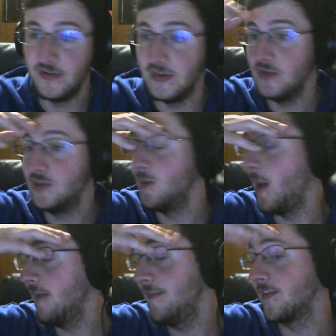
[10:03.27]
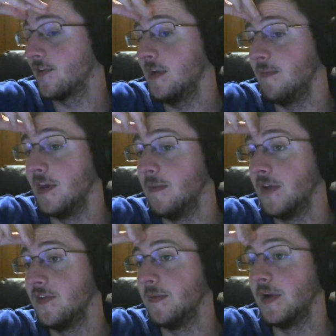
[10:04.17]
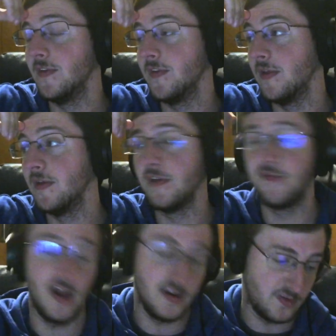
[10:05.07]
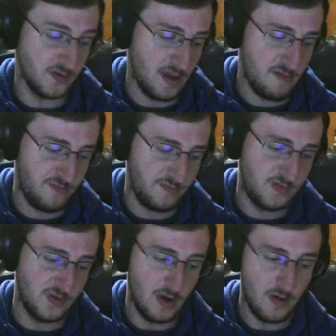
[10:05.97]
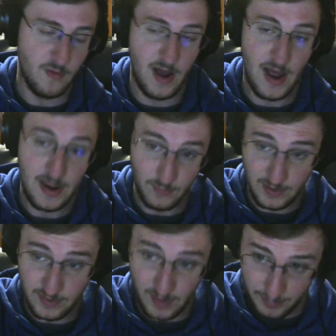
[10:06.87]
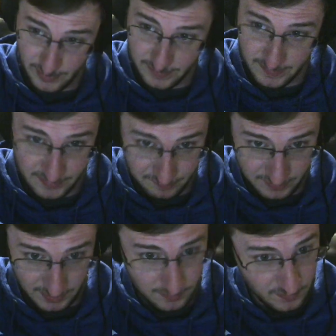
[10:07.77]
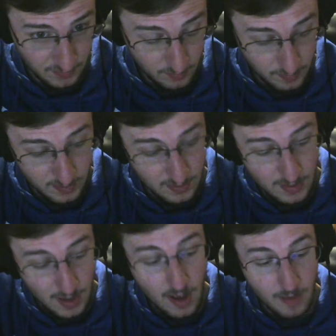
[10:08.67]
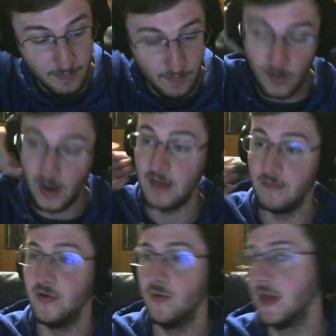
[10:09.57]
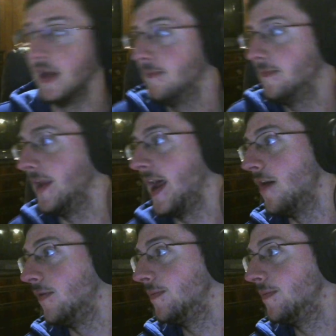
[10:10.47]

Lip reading: to YouTube, I haven't streamed in months and months other than for Extra Life, so I will upload the stuff to YouTube when I am doing it now,